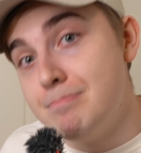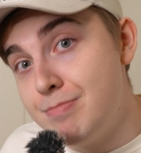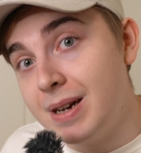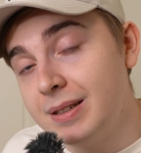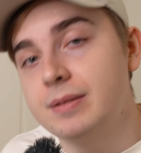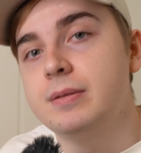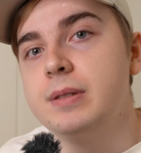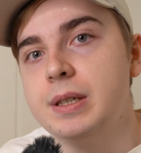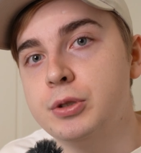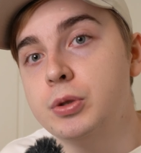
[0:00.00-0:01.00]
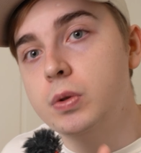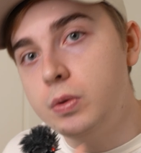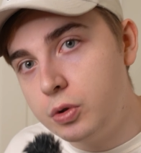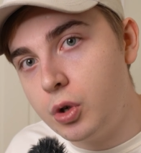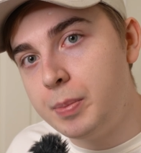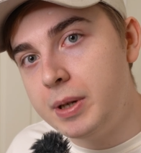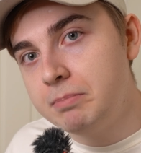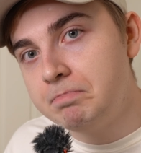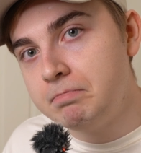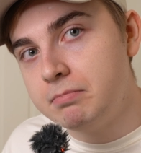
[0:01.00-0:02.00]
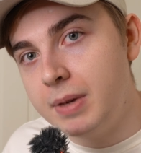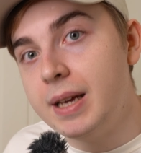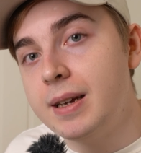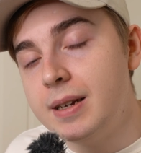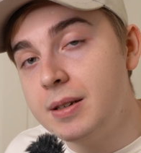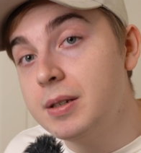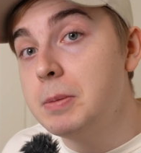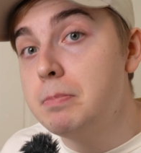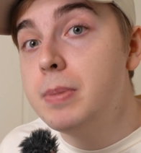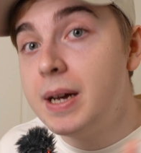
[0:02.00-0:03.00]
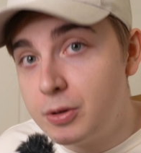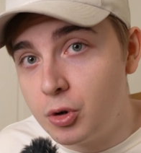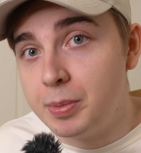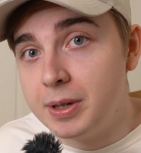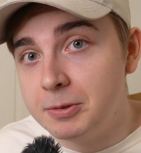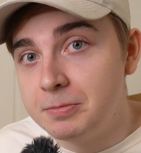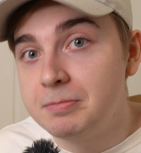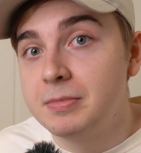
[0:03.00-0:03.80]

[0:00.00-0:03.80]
but there's good cropping and bad cropping,